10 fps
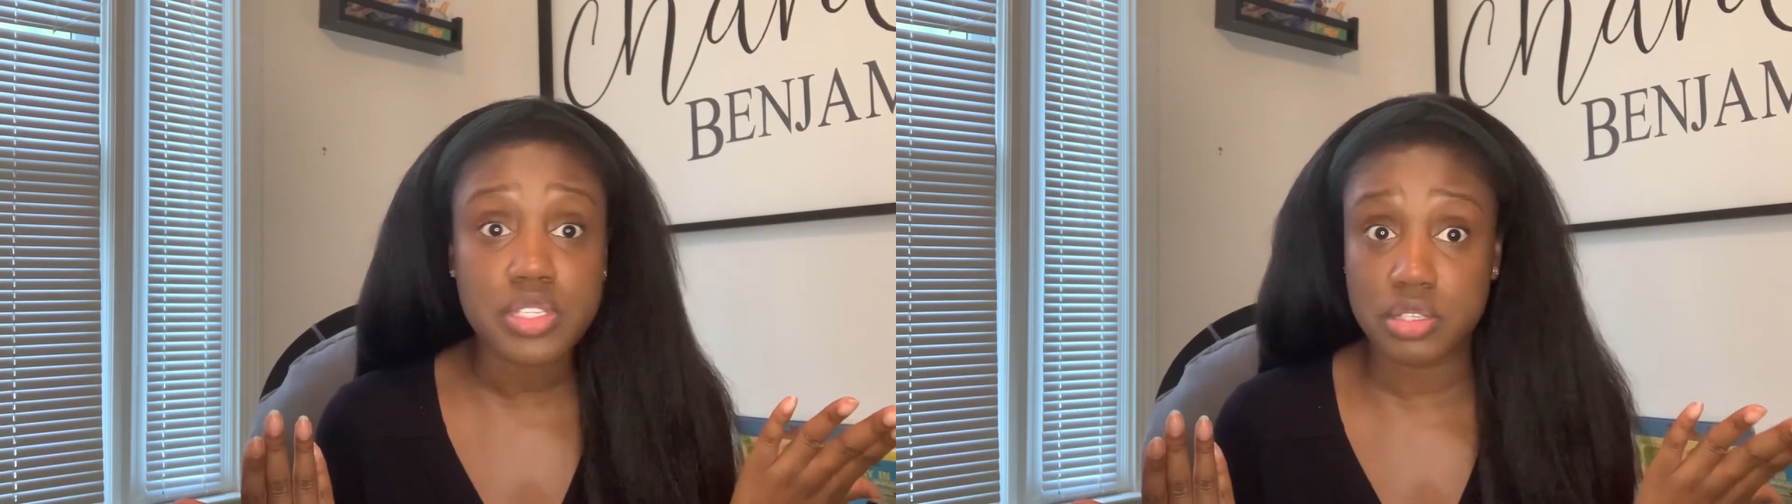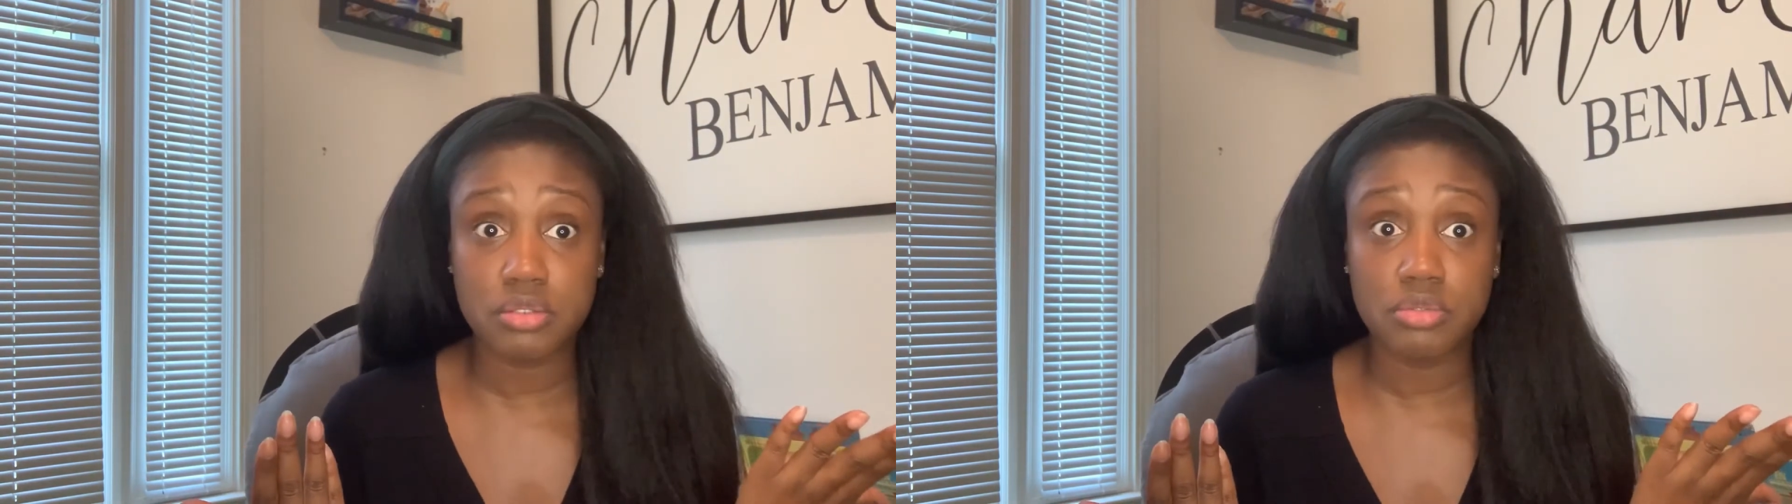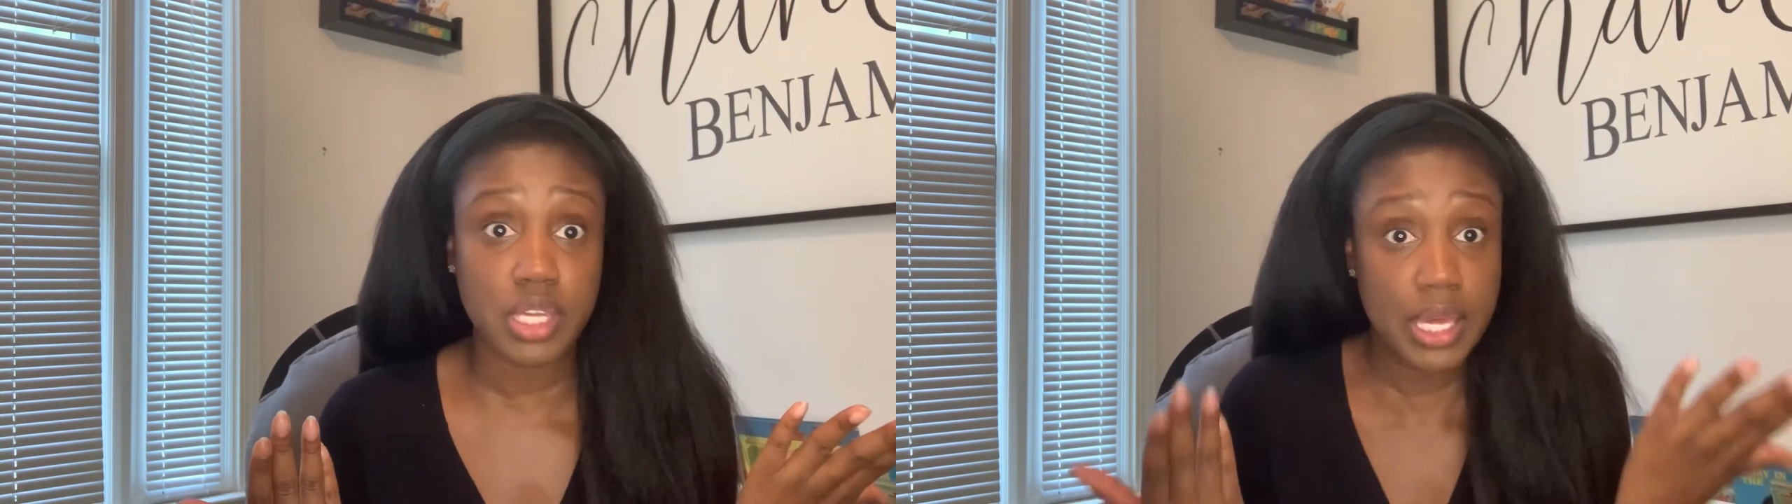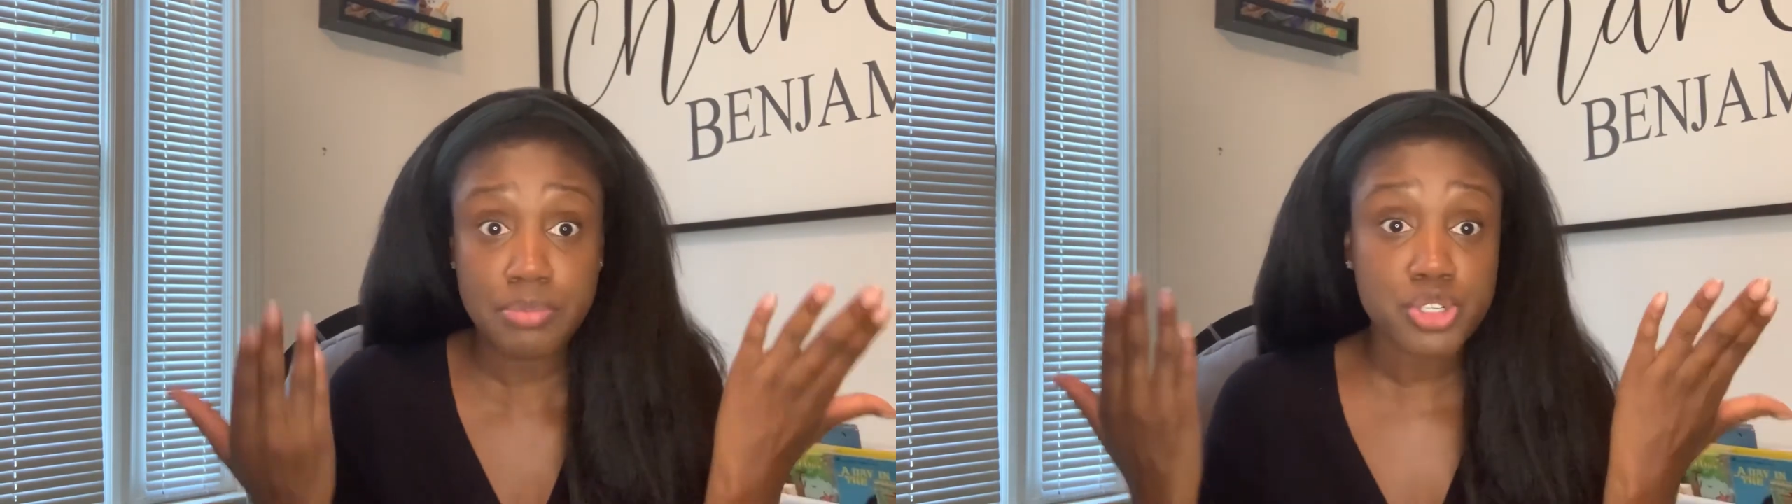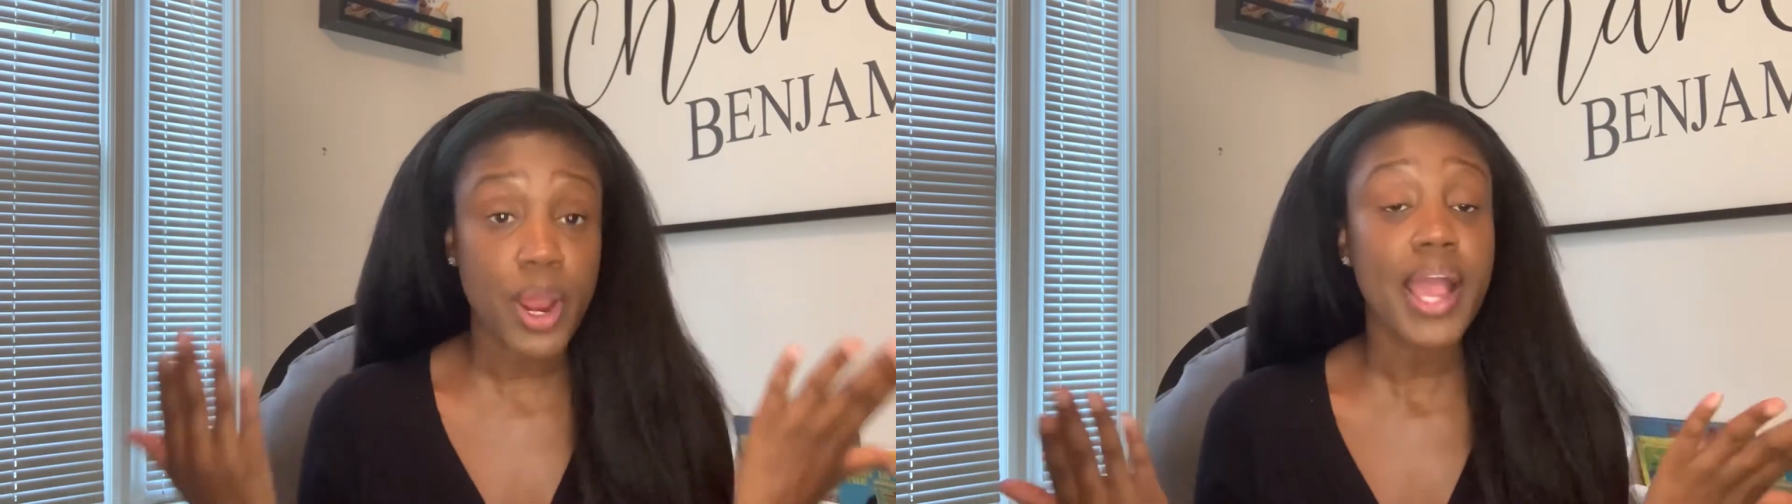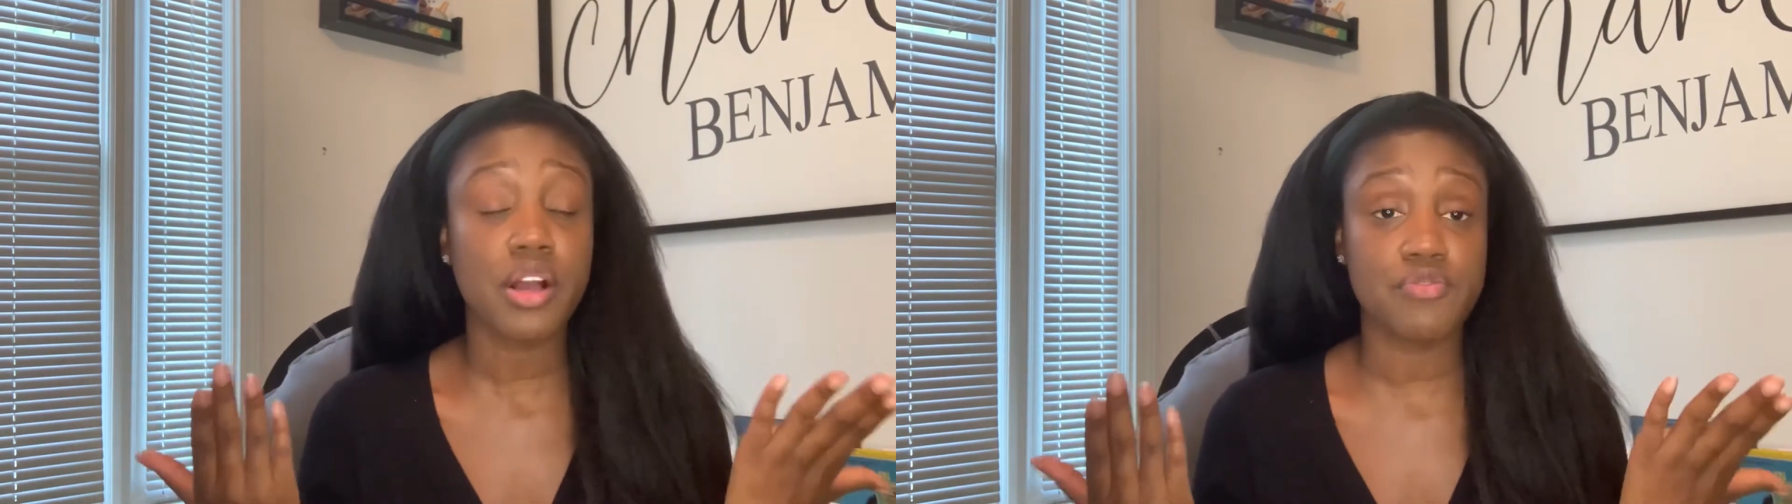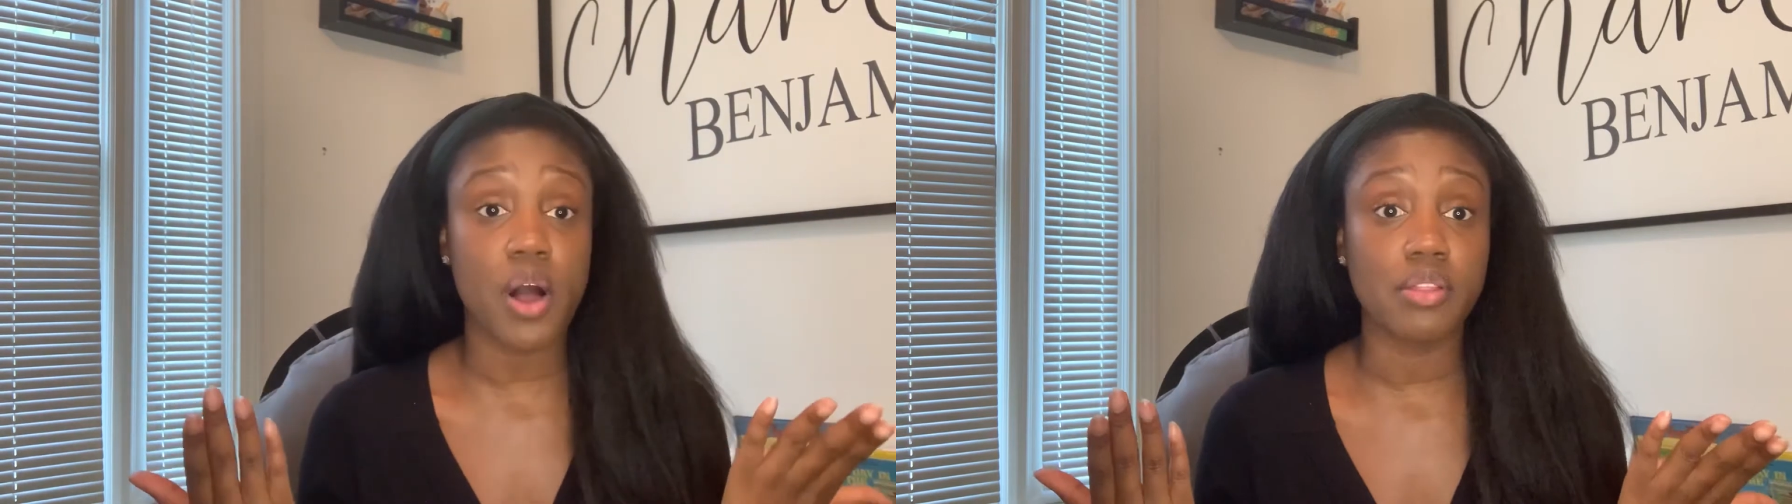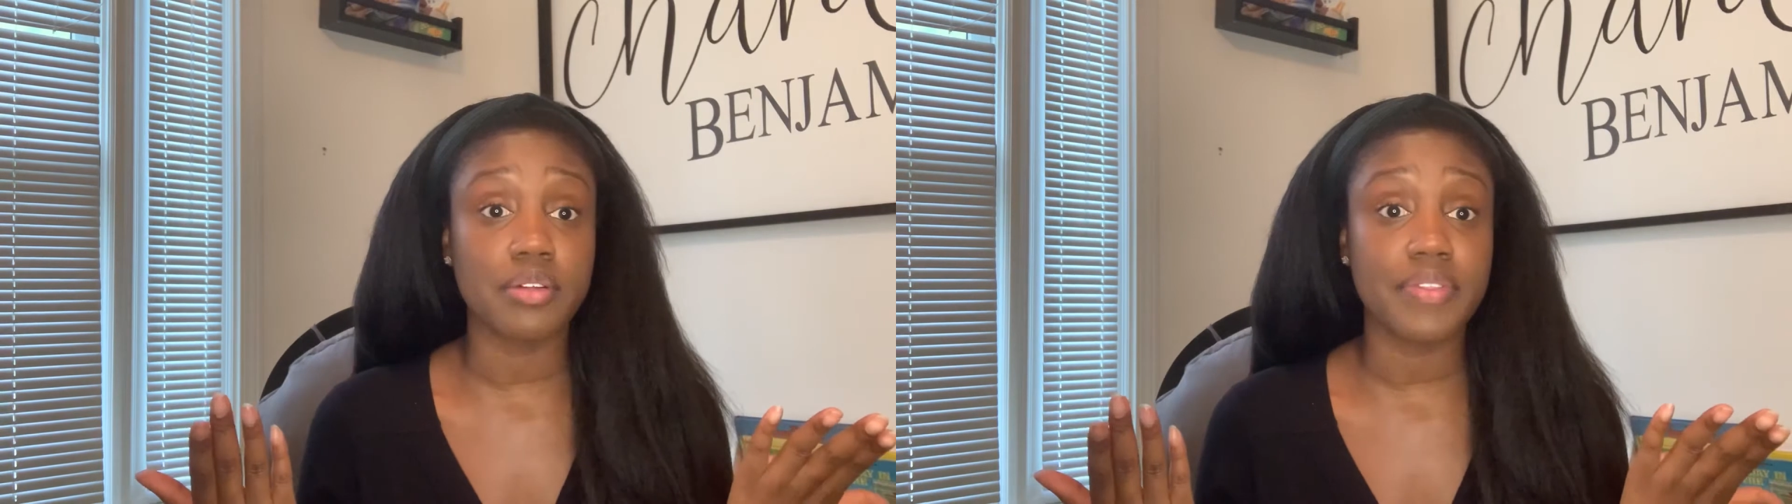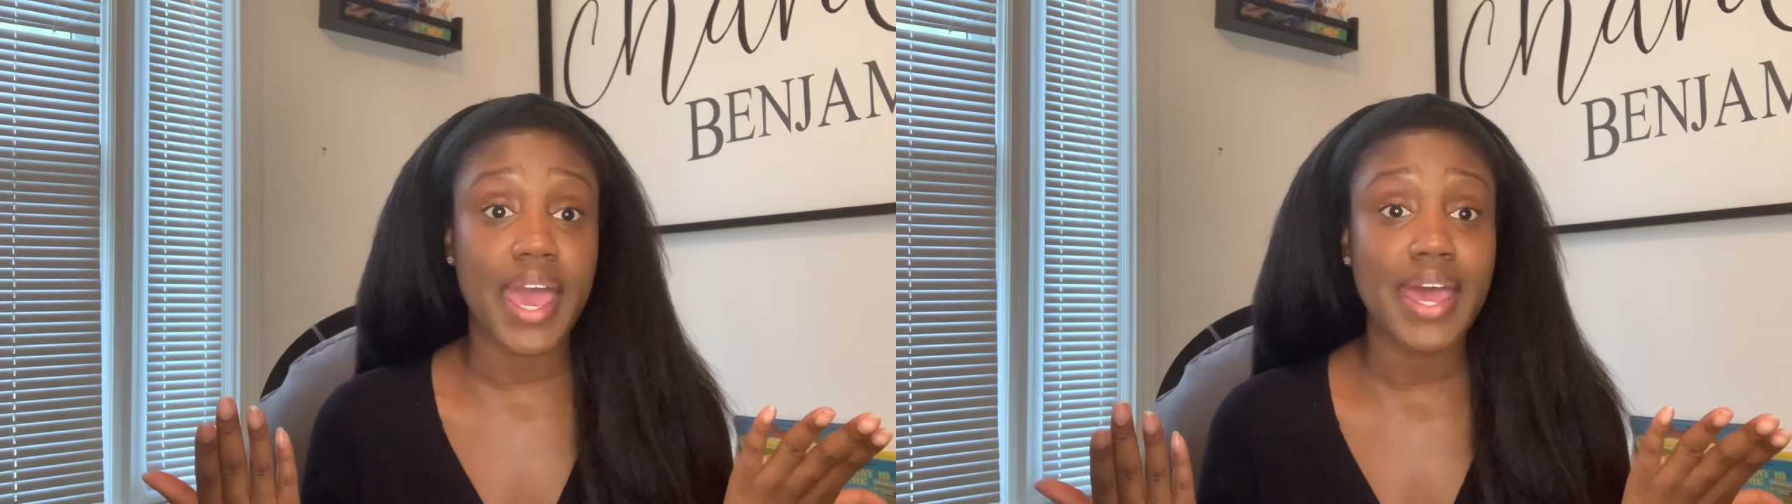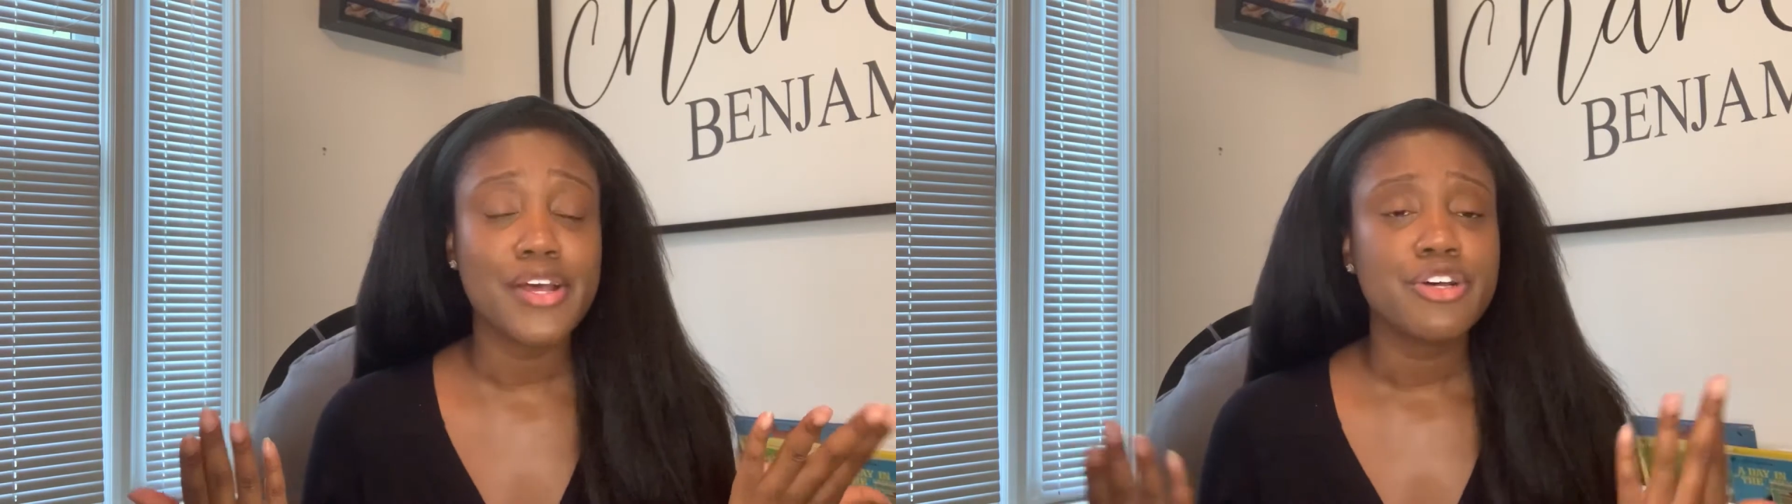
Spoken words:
to keep track of all of that.